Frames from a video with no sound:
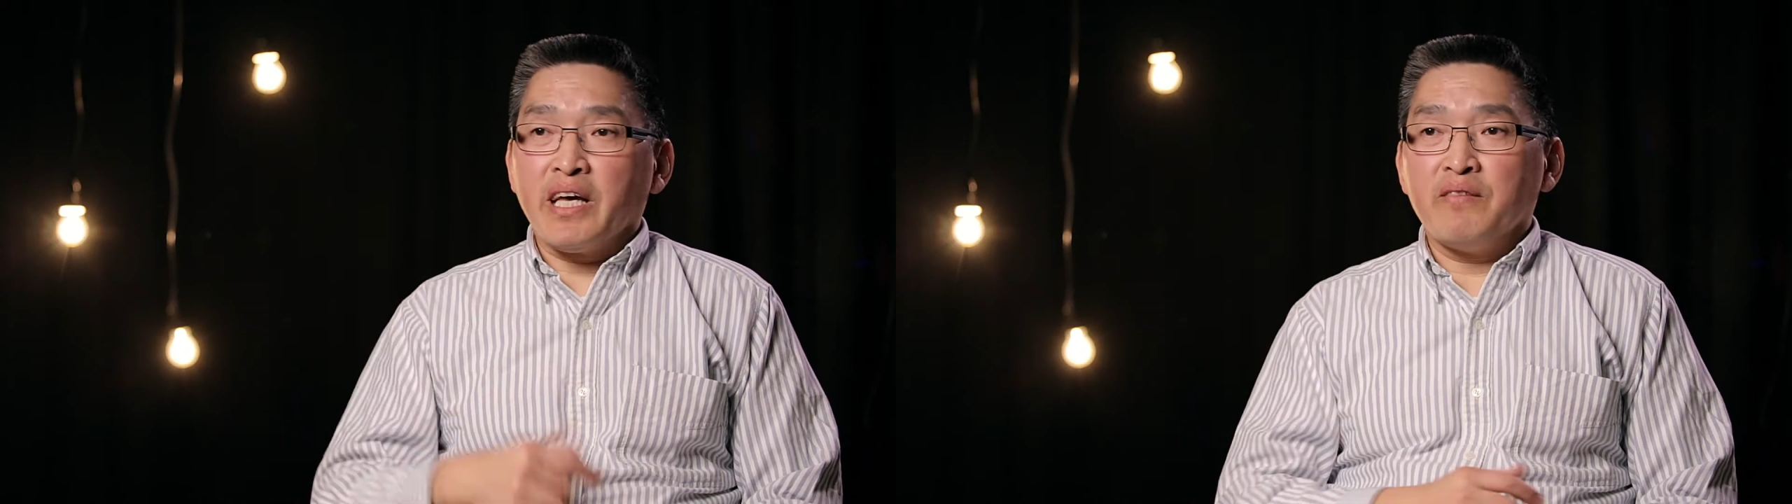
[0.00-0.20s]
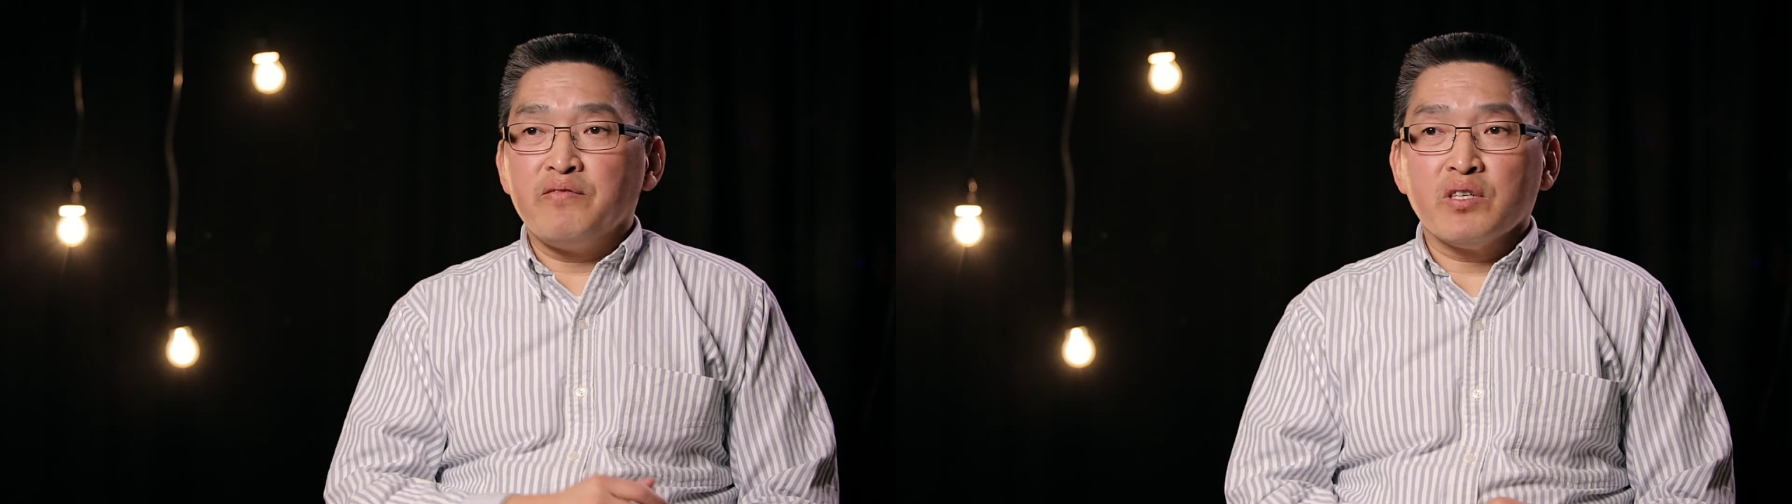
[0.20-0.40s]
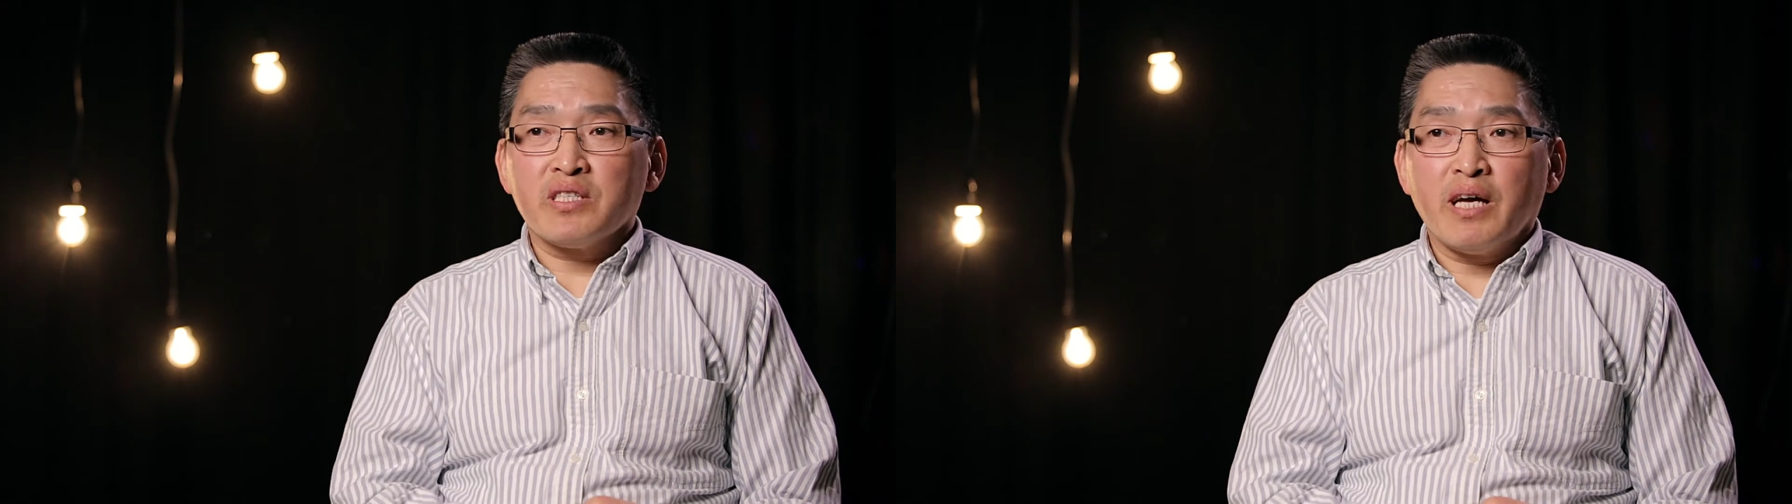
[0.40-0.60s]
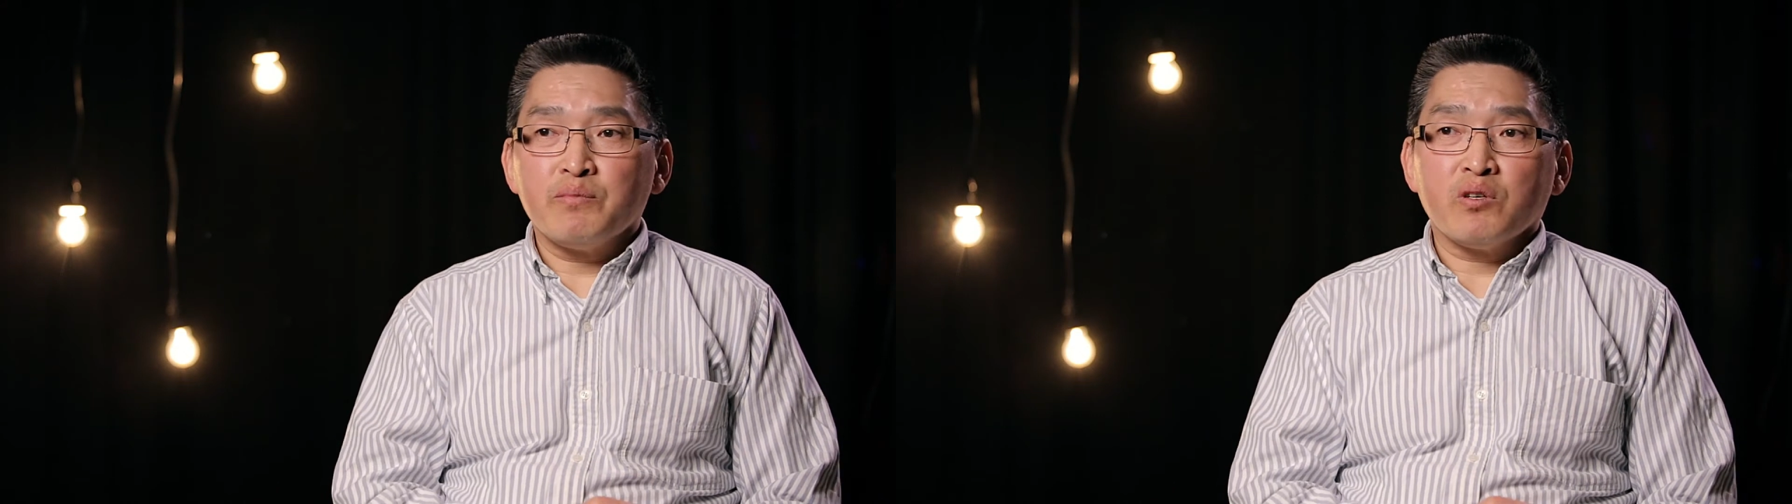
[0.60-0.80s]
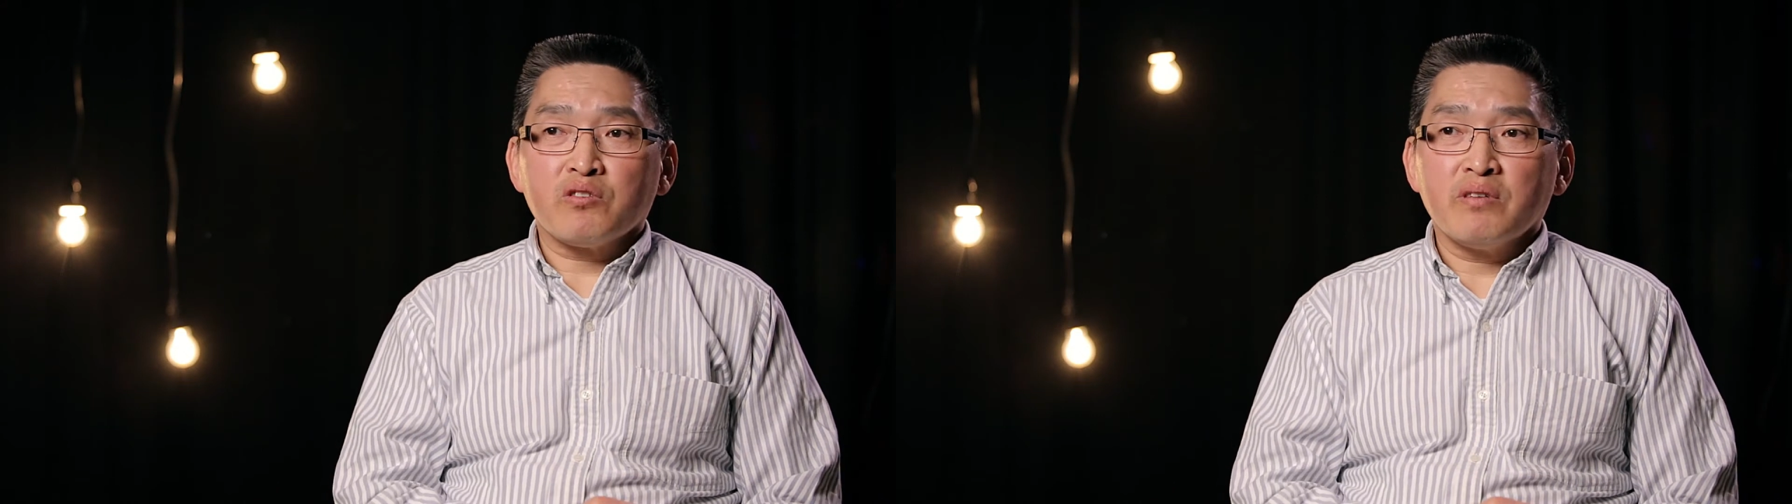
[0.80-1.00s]
first
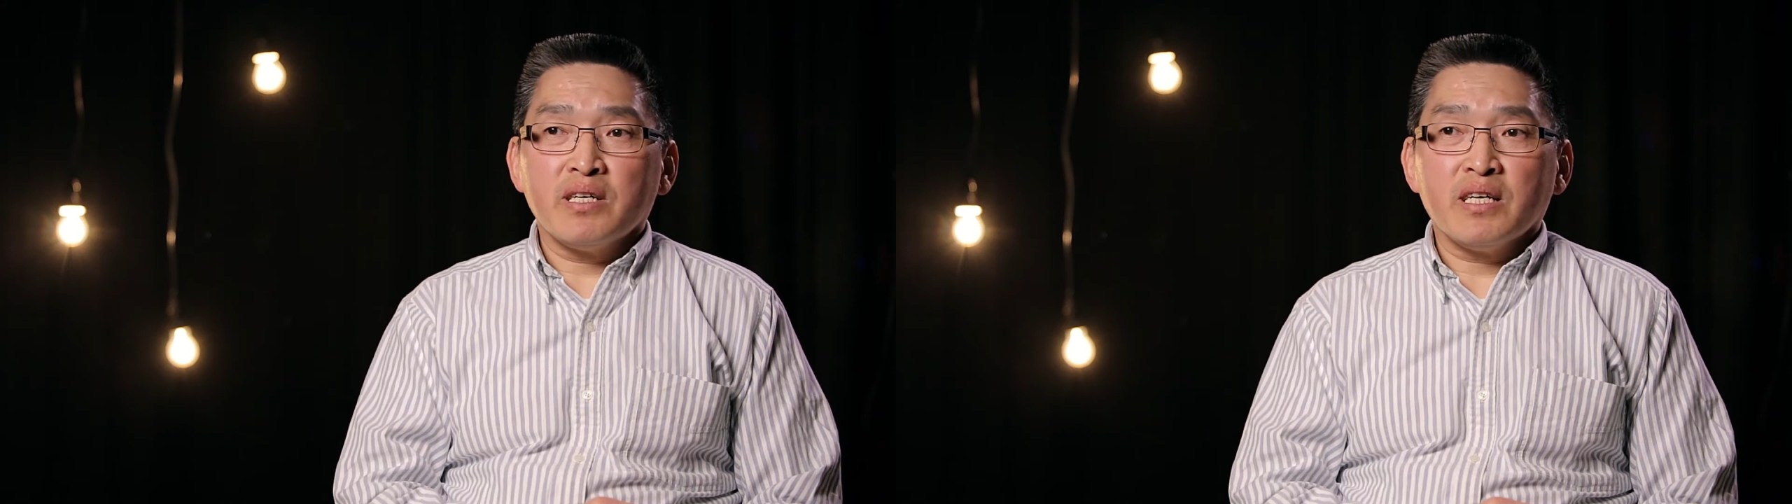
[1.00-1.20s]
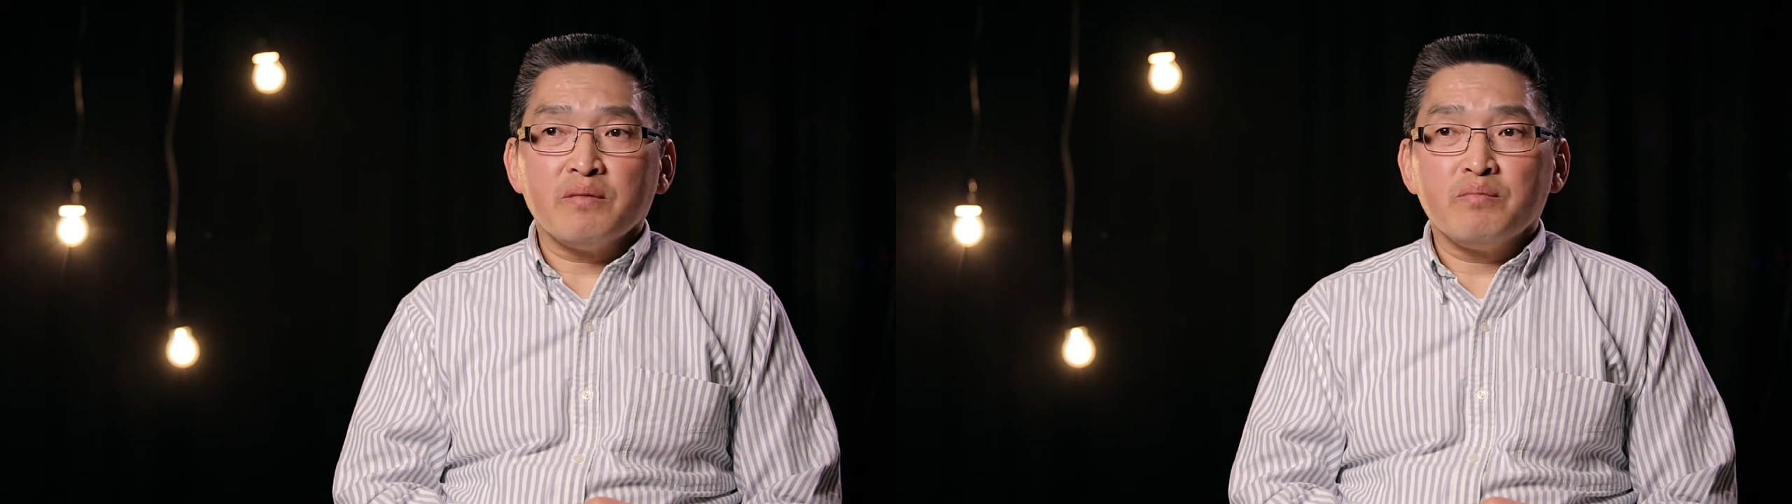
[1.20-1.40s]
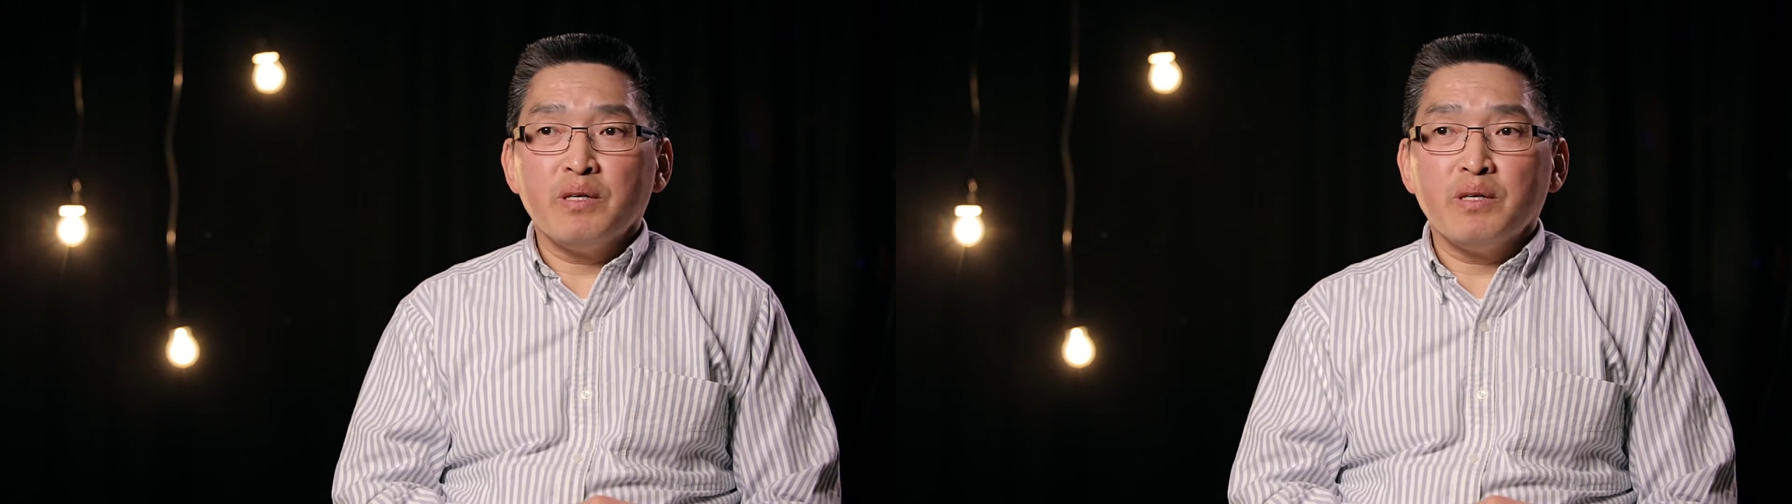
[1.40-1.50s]
came to Australia,